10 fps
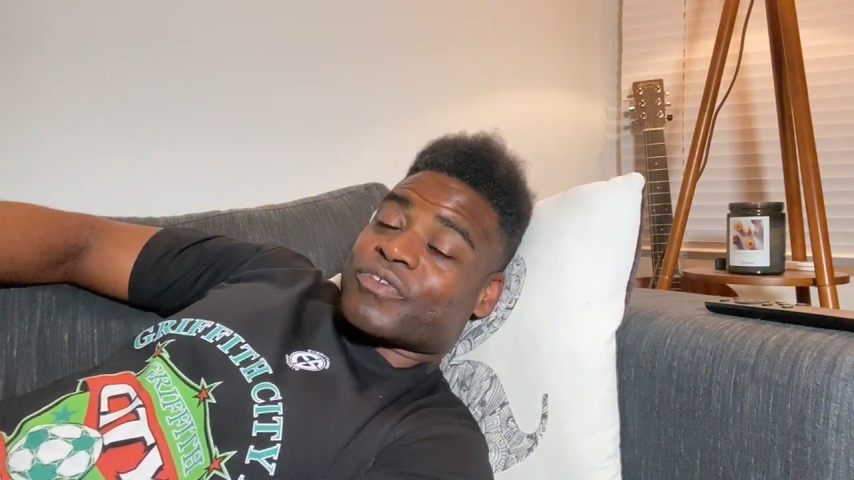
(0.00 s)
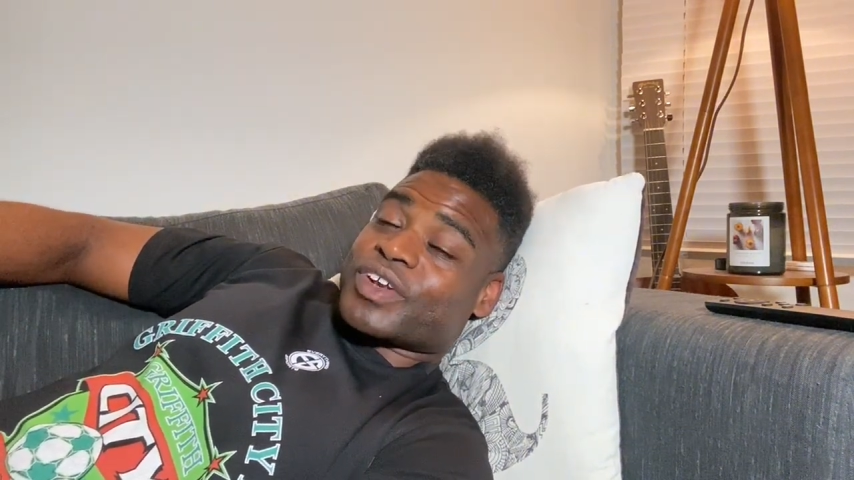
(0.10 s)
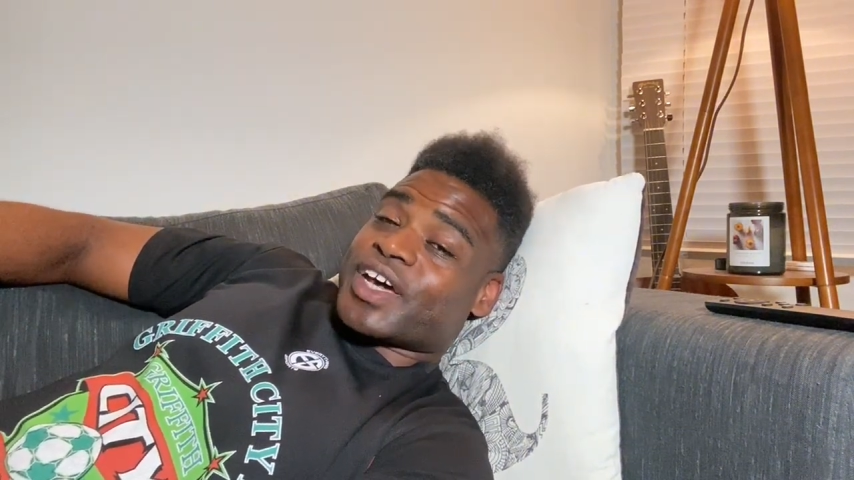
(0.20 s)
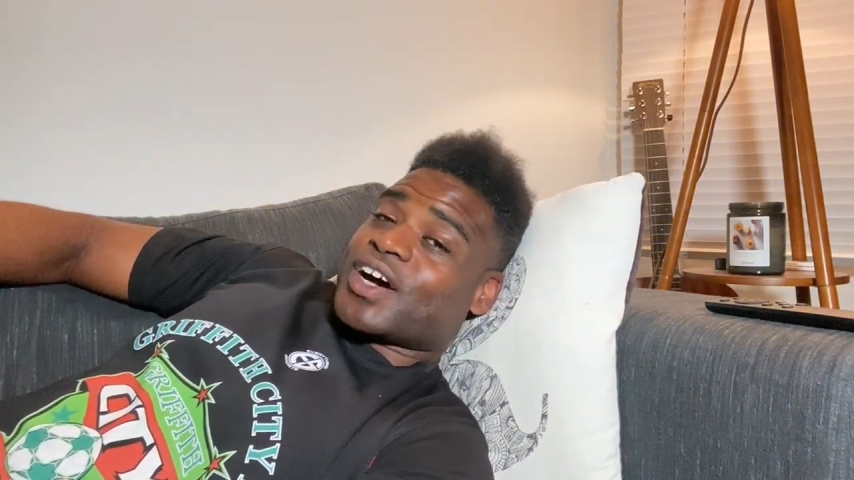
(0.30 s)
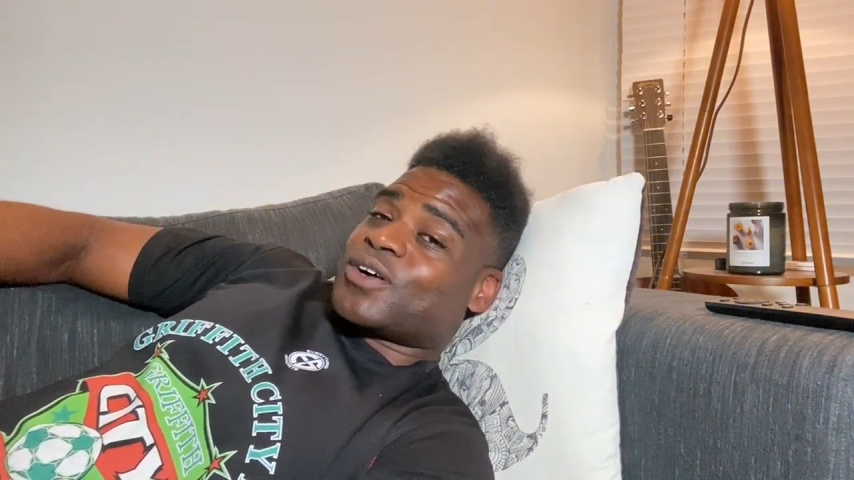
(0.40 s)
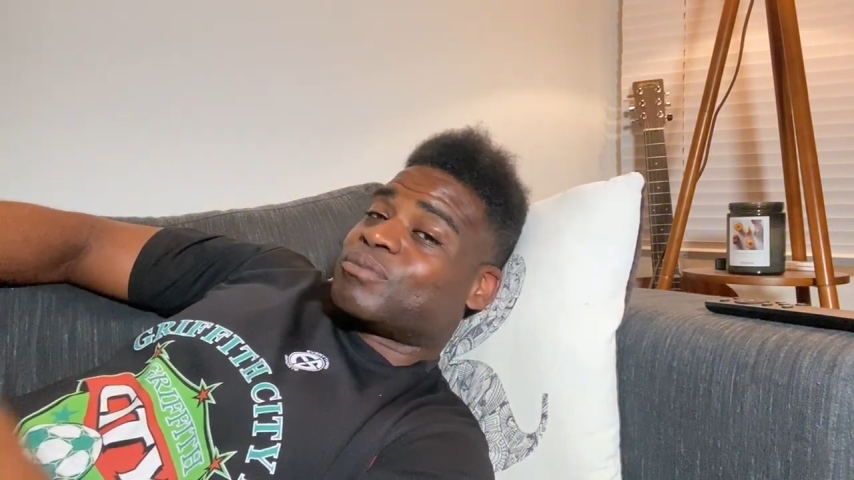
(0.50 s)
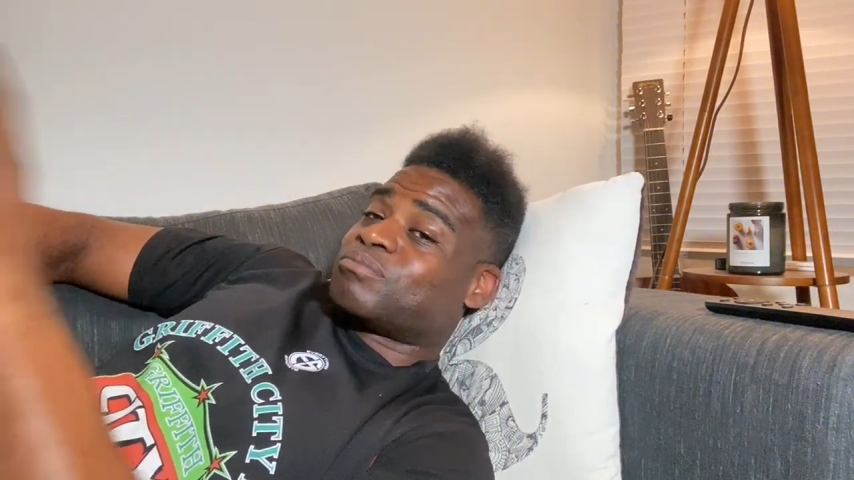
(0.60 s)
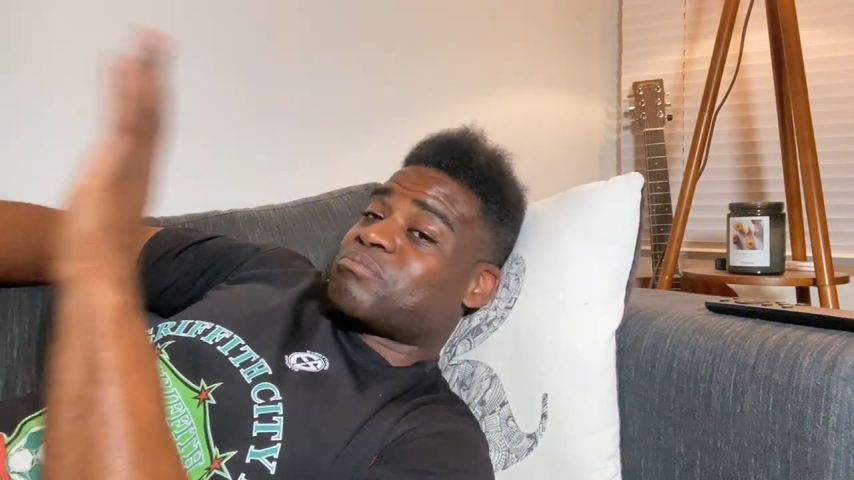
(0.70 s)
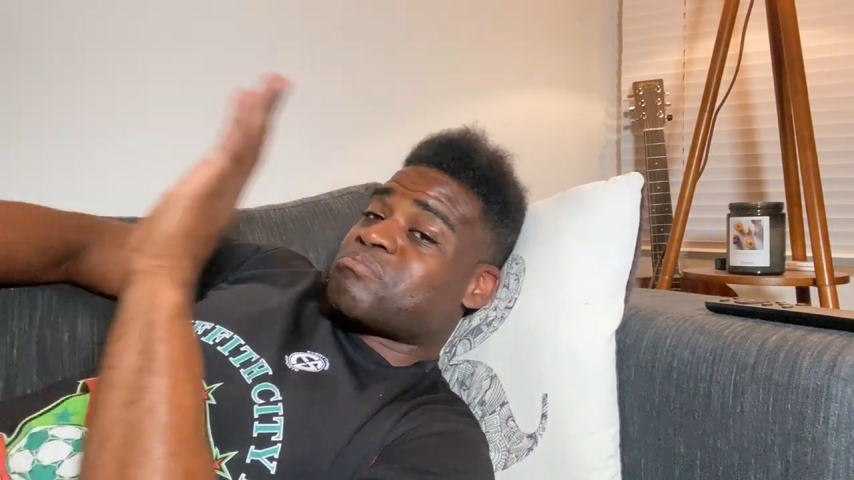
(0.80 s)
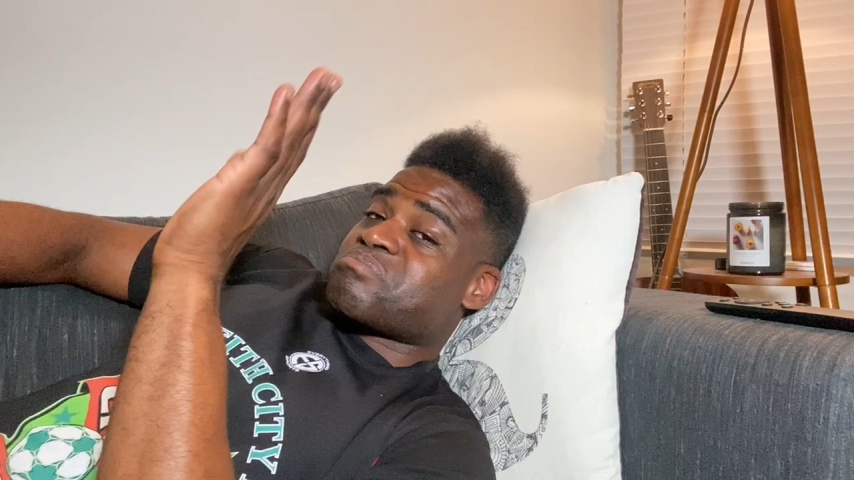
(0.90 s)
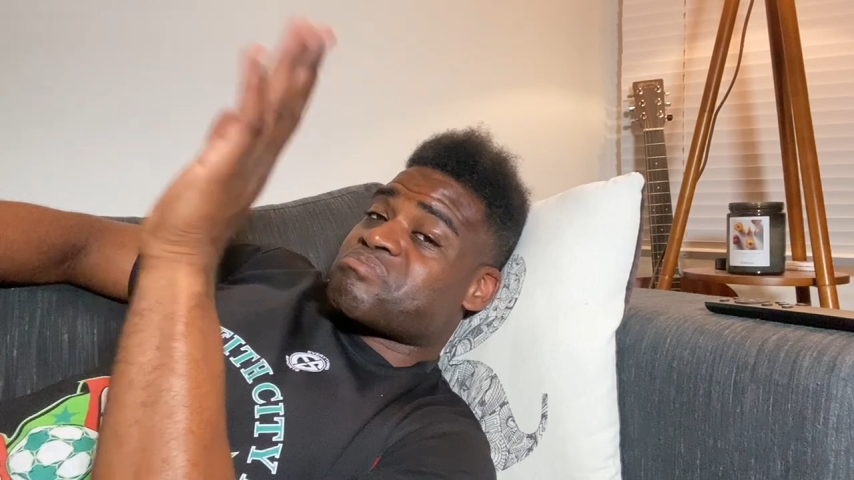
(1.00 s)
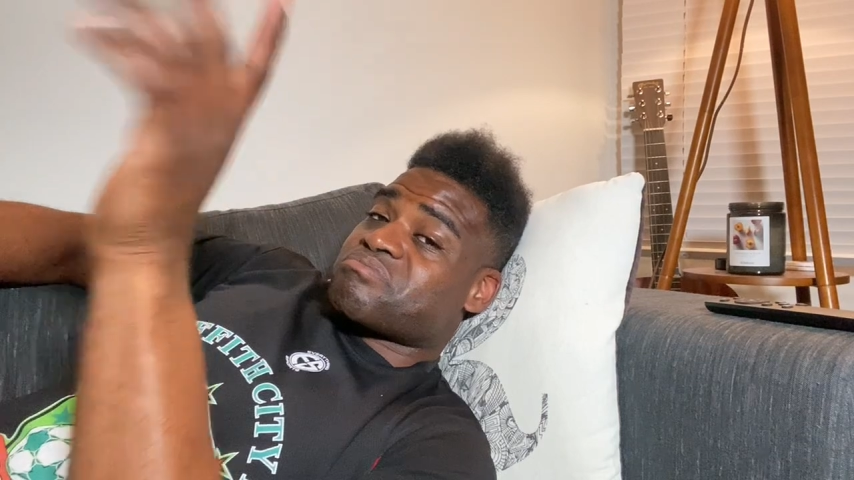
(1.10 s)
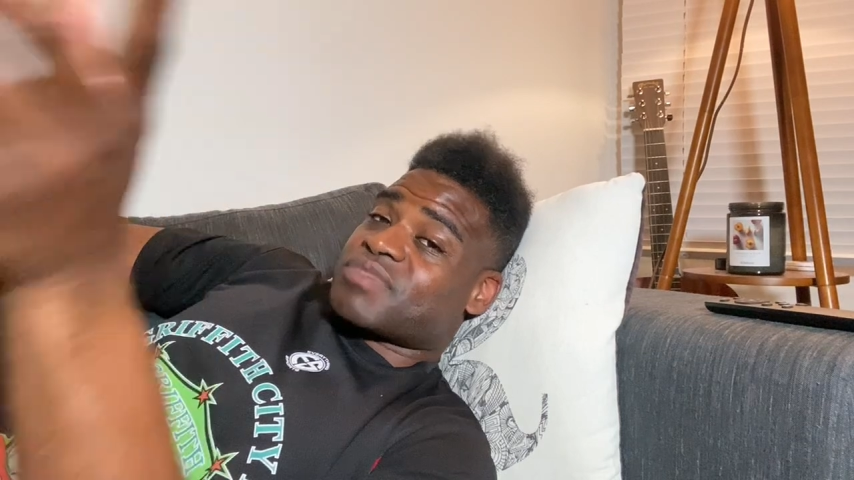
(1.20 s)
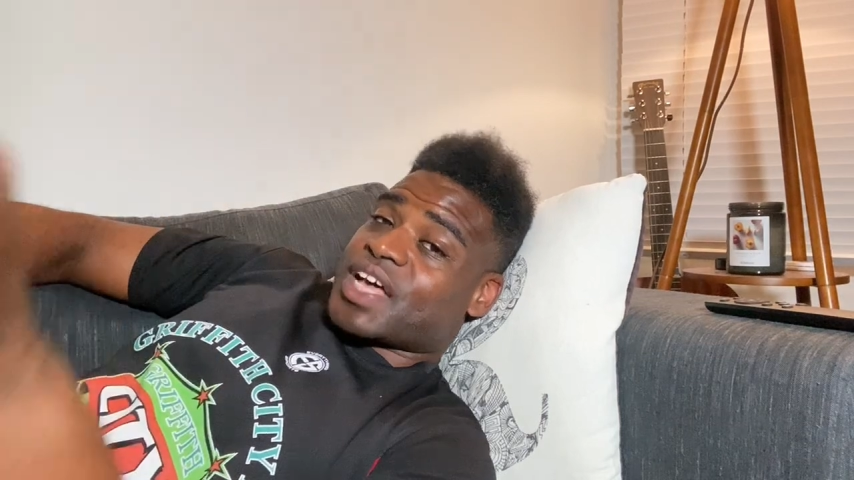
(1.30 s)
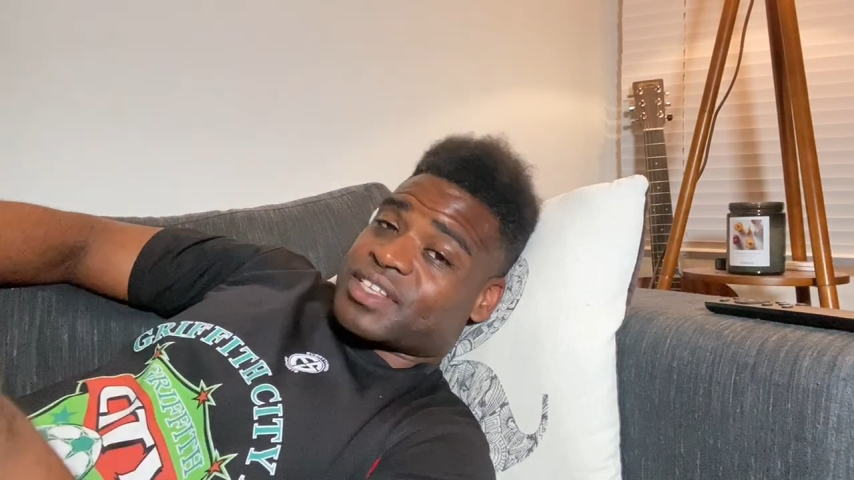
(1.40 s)
For now,
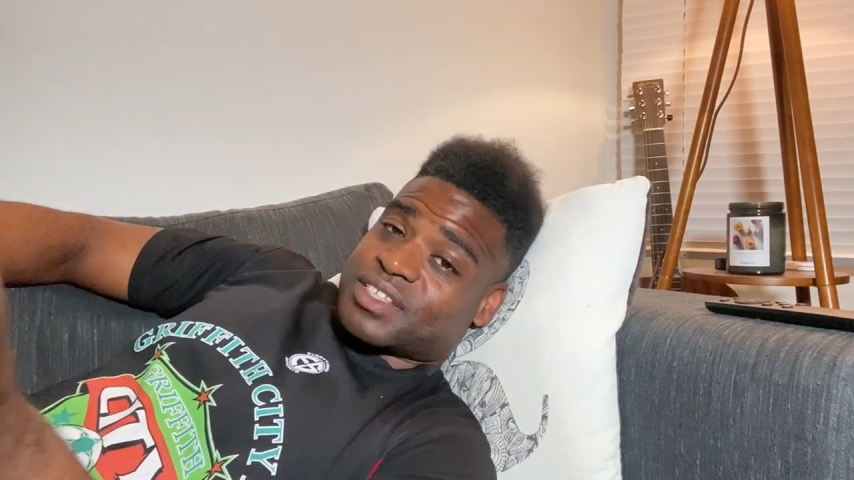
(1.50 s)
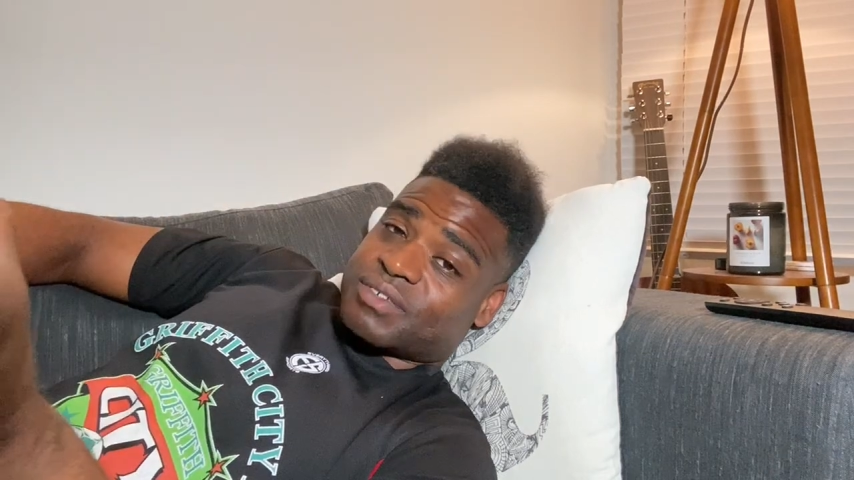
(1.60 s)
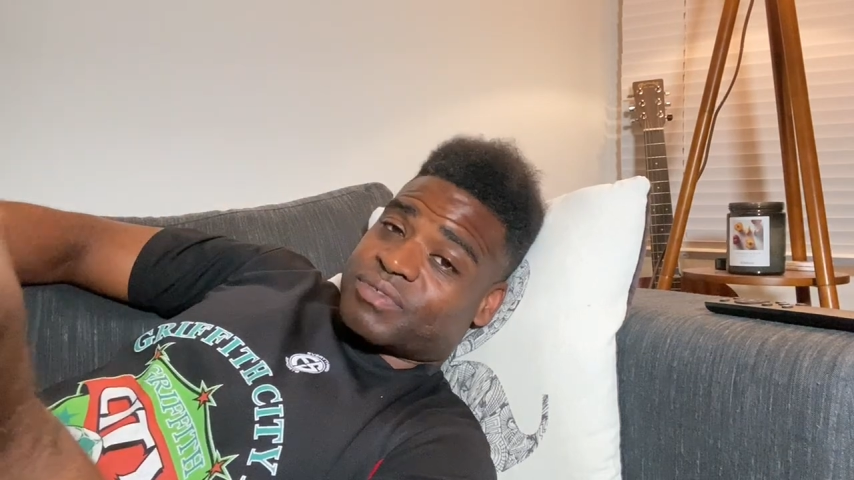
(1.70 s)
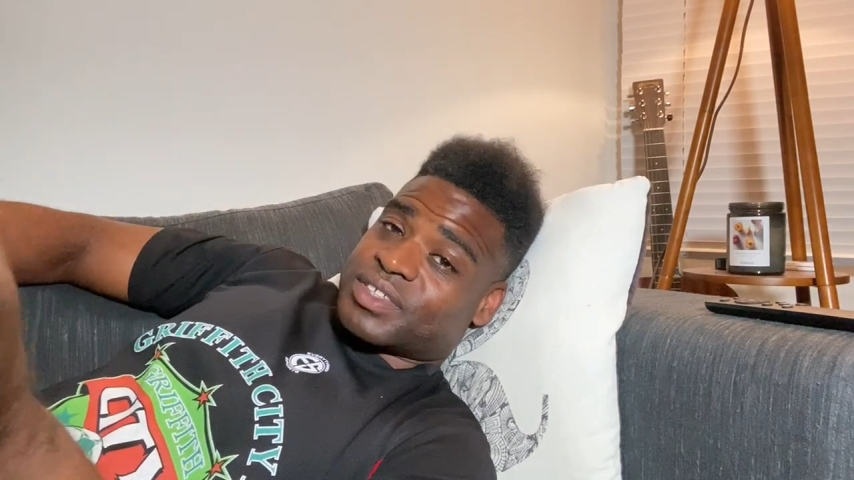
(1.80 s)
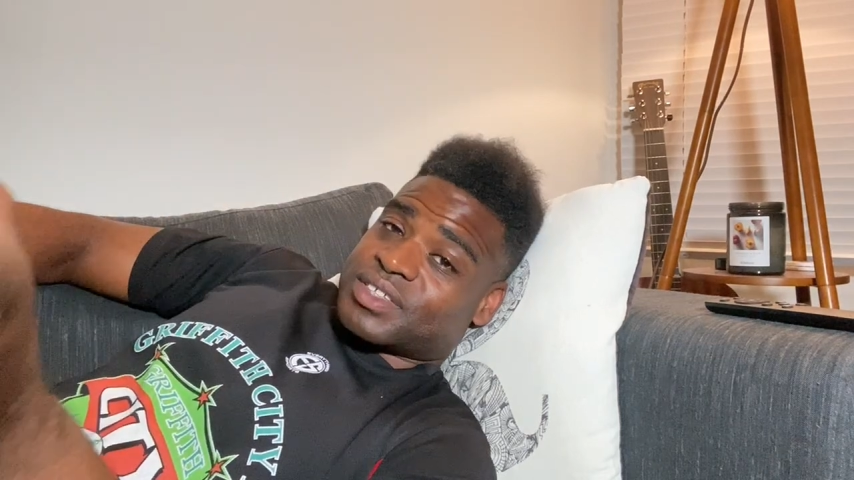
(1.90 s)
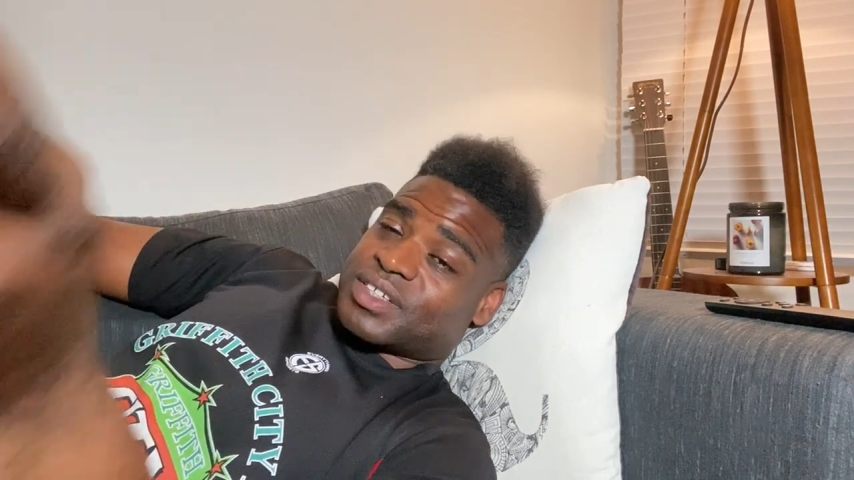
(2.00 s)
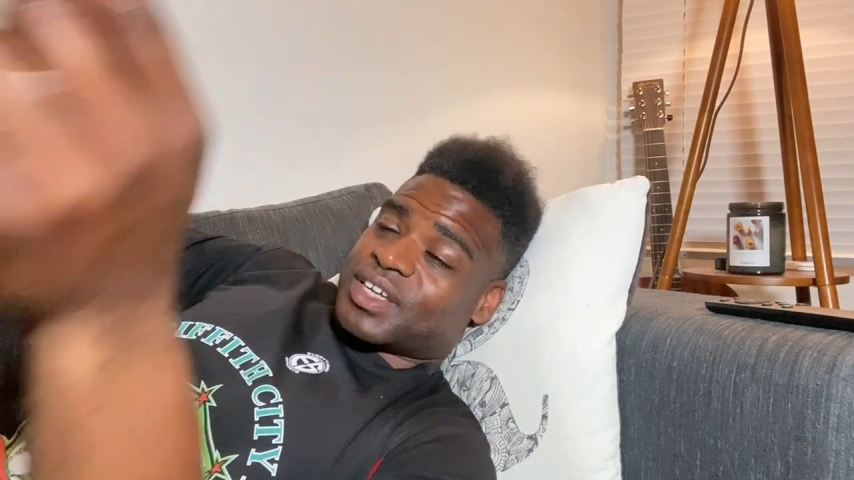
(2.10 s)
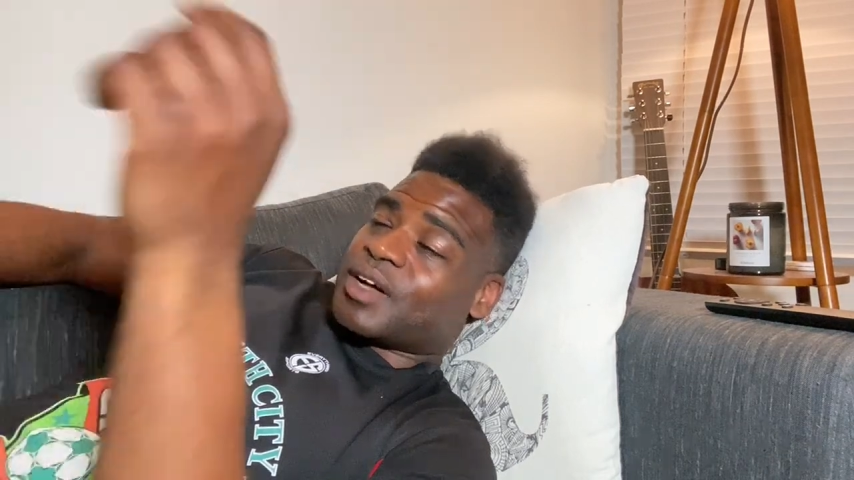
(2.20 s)
that's it for today.